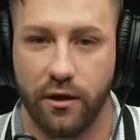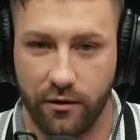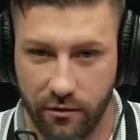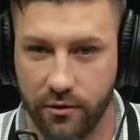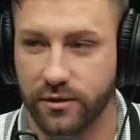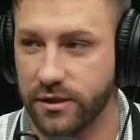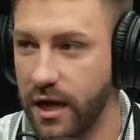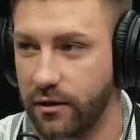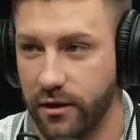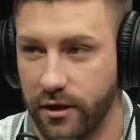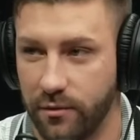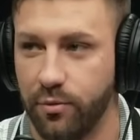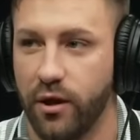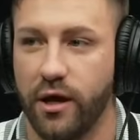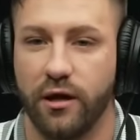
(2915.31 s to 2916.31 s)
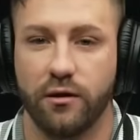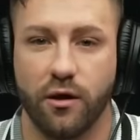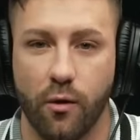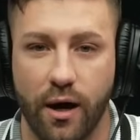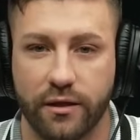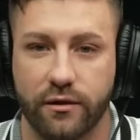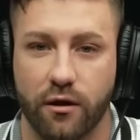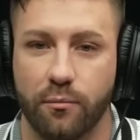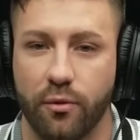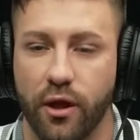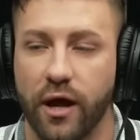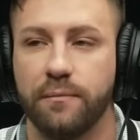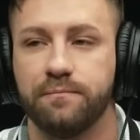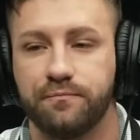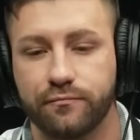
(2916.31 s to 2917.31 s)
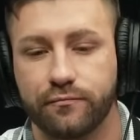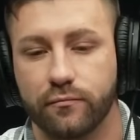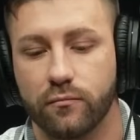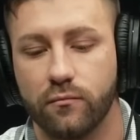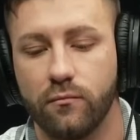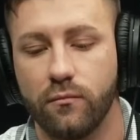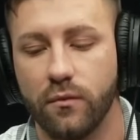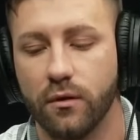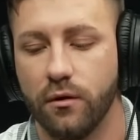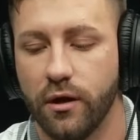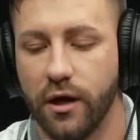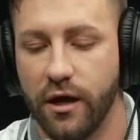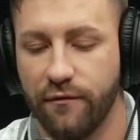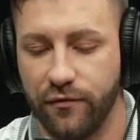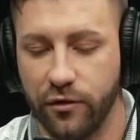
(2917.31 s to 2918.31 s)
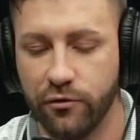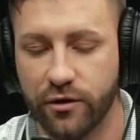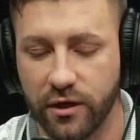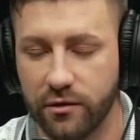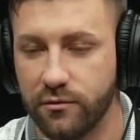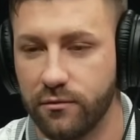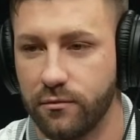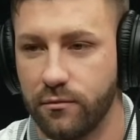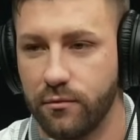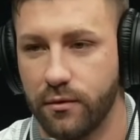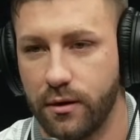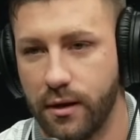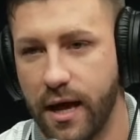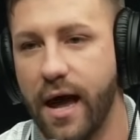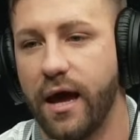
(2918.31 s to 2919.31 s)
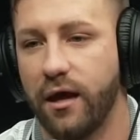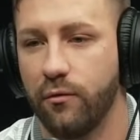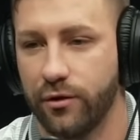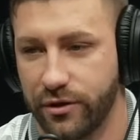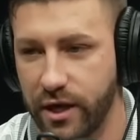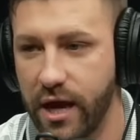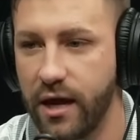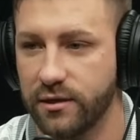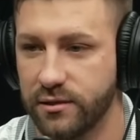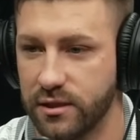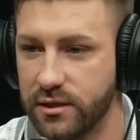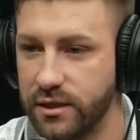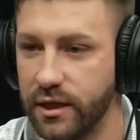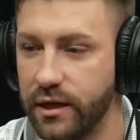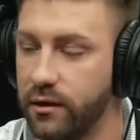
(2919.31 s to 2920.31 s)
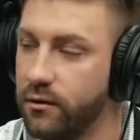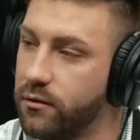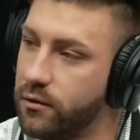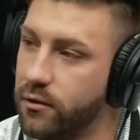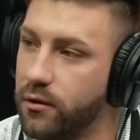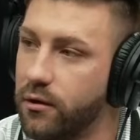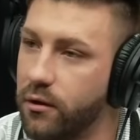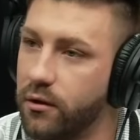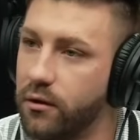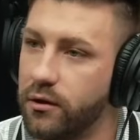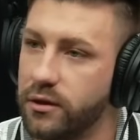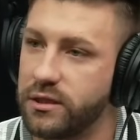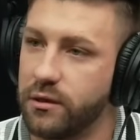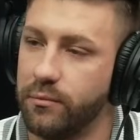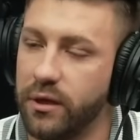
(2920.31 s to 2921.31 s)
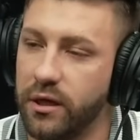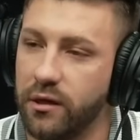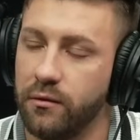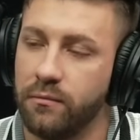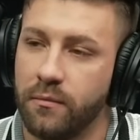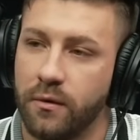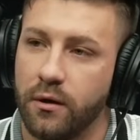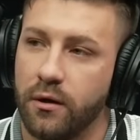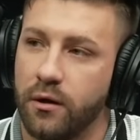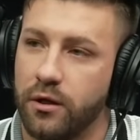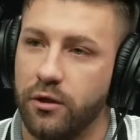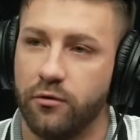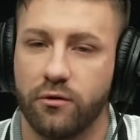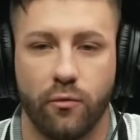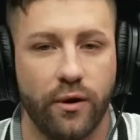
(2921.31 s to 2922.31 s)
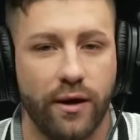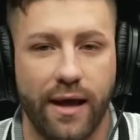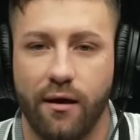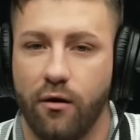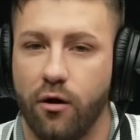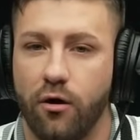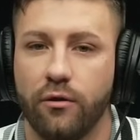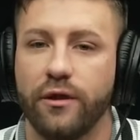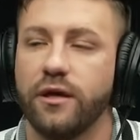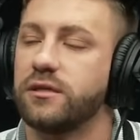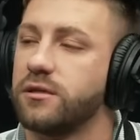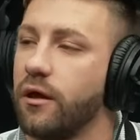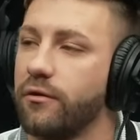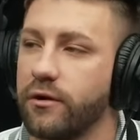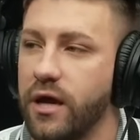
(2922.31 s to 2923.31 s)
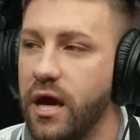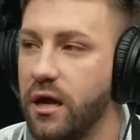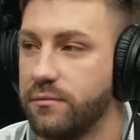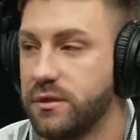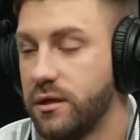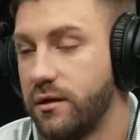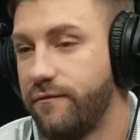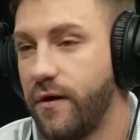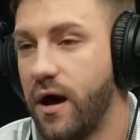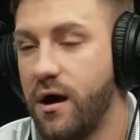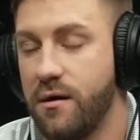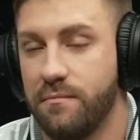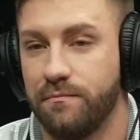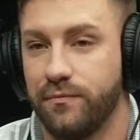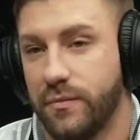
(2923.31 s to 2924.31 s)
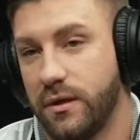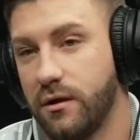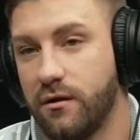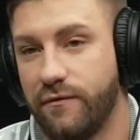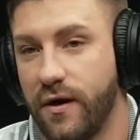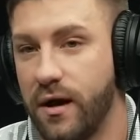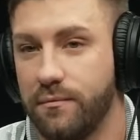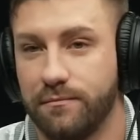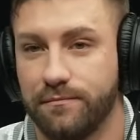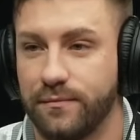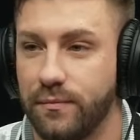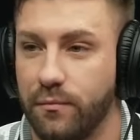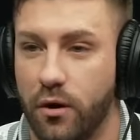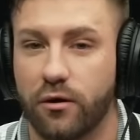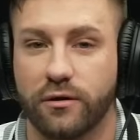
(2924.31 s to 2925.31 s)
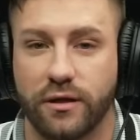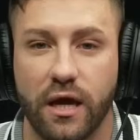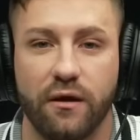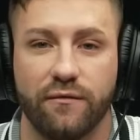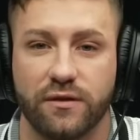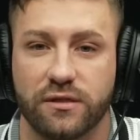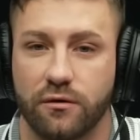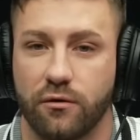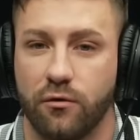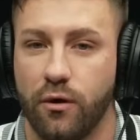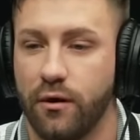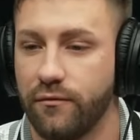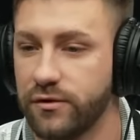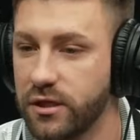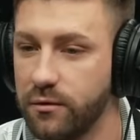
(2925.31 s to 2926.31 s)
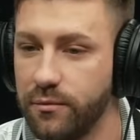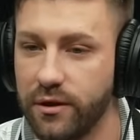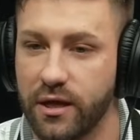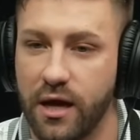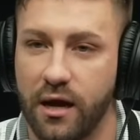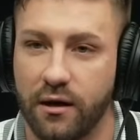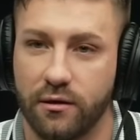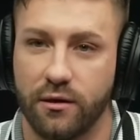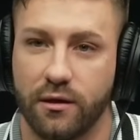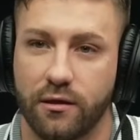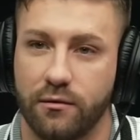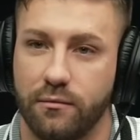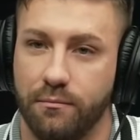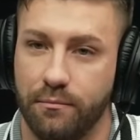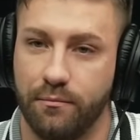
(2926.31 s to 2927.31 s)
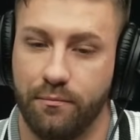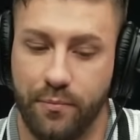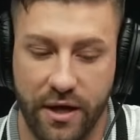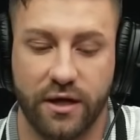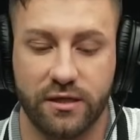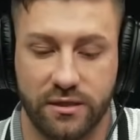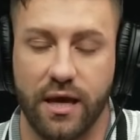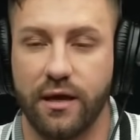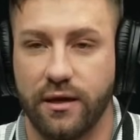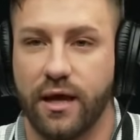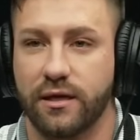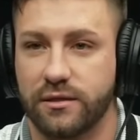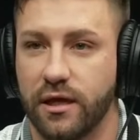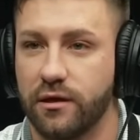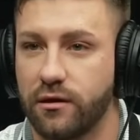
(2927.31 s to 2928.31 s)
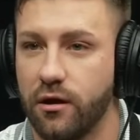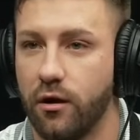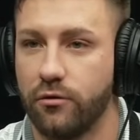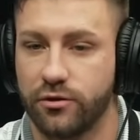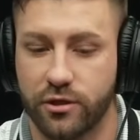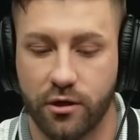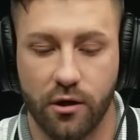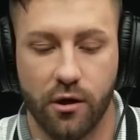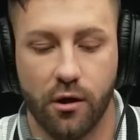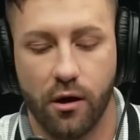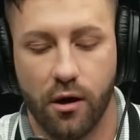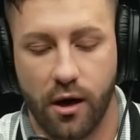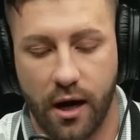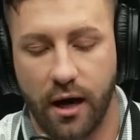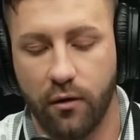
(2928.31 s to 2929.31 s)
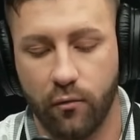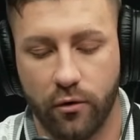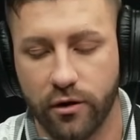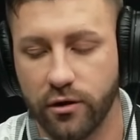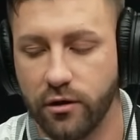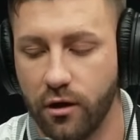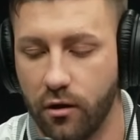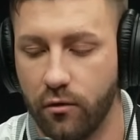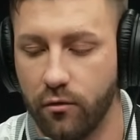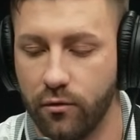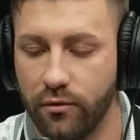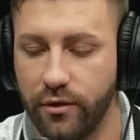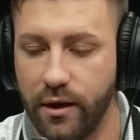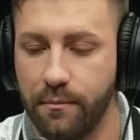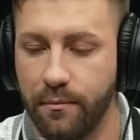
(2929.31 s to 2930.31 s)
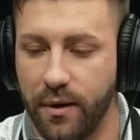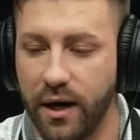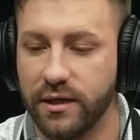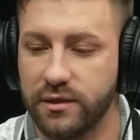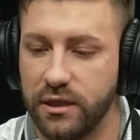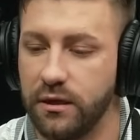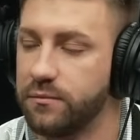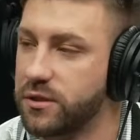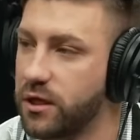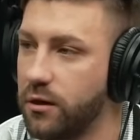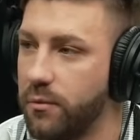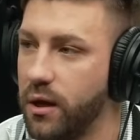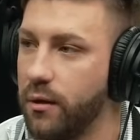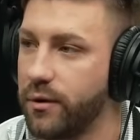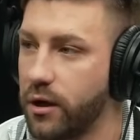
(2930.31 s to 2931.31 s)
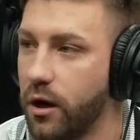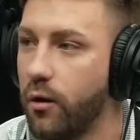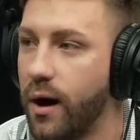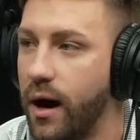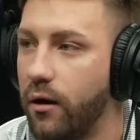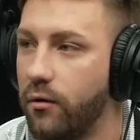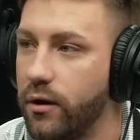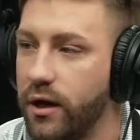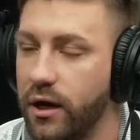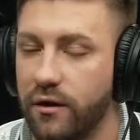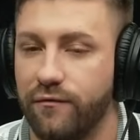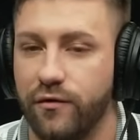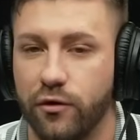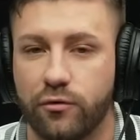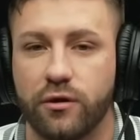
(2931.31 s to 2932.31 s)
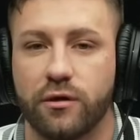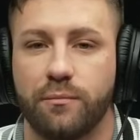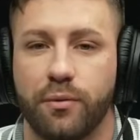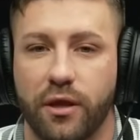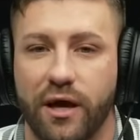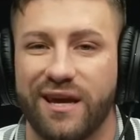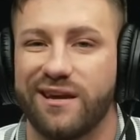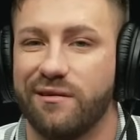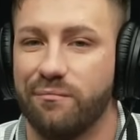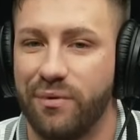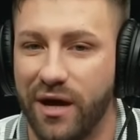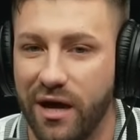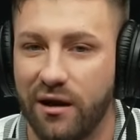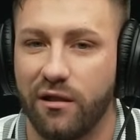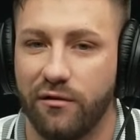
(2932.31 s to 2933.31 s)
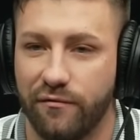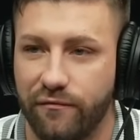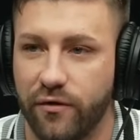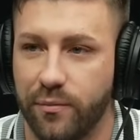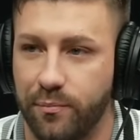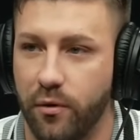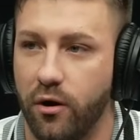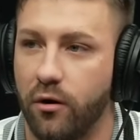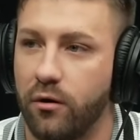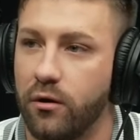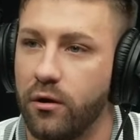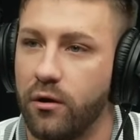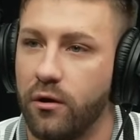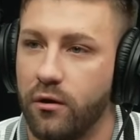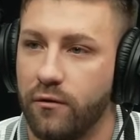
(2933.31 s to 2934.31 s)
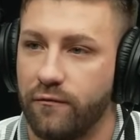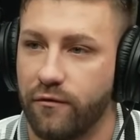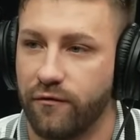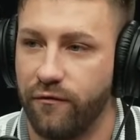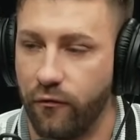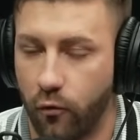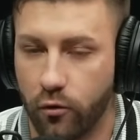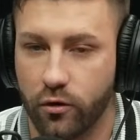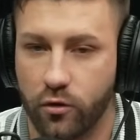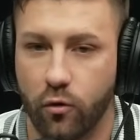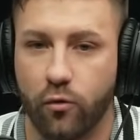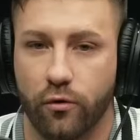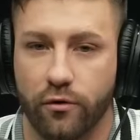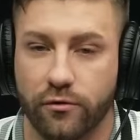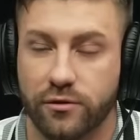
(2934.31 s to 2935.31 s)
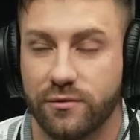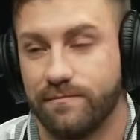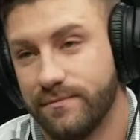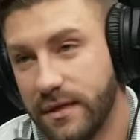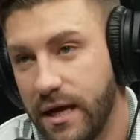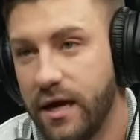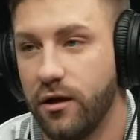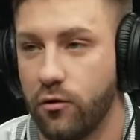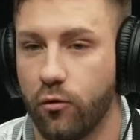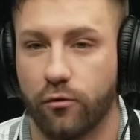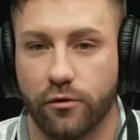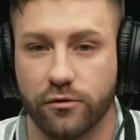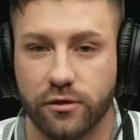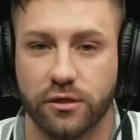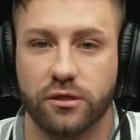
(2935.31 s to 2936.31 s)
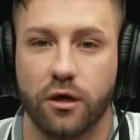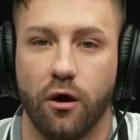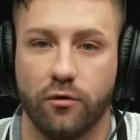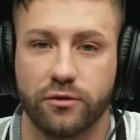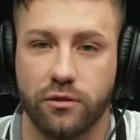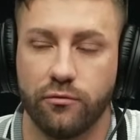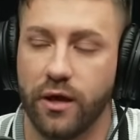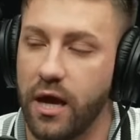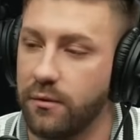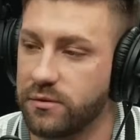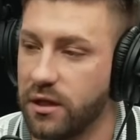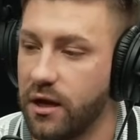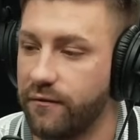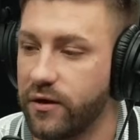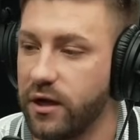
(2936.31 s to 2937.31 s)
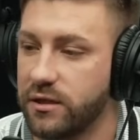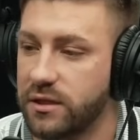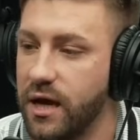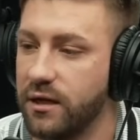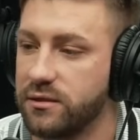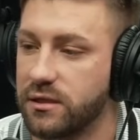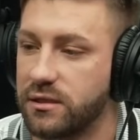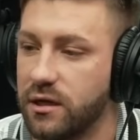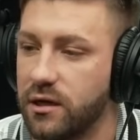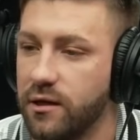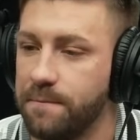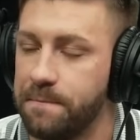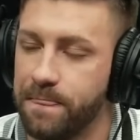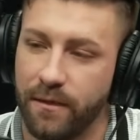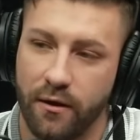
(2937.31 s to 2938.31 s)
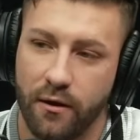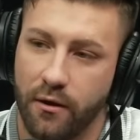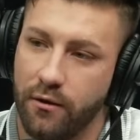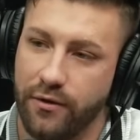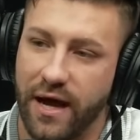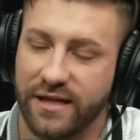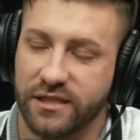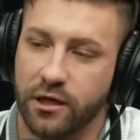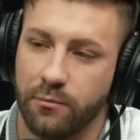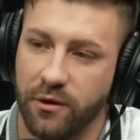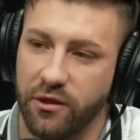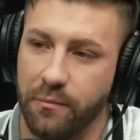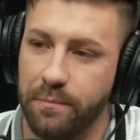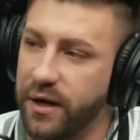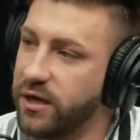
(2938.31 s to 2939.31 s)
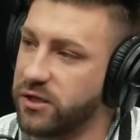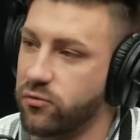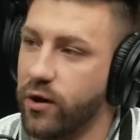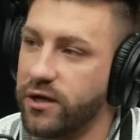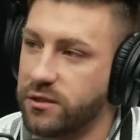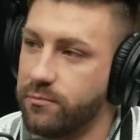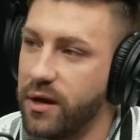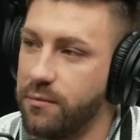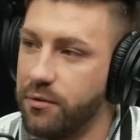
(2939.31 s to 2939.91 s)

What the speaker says: Exactly. He played. Go out there and play. If you can hang with Kansas City, to me, you can win out all these other games. And if I'm Mark Davis or whoever's going to be the guy that picks that next head coach, I want to know that my team's going to be able to go out. And if you can play competitive football for 4 quarters, 8 quarters, let's go, 2 games left against Kansas City, that's going to be the biggest resume